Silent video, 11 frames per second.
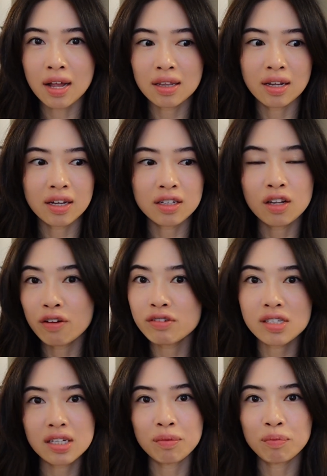loves
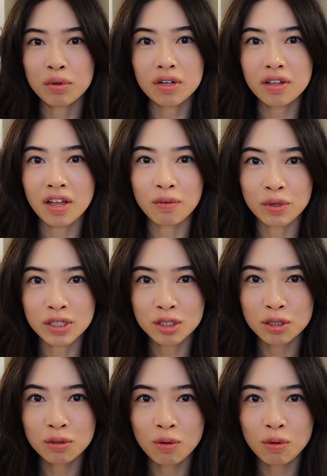the same book that we do,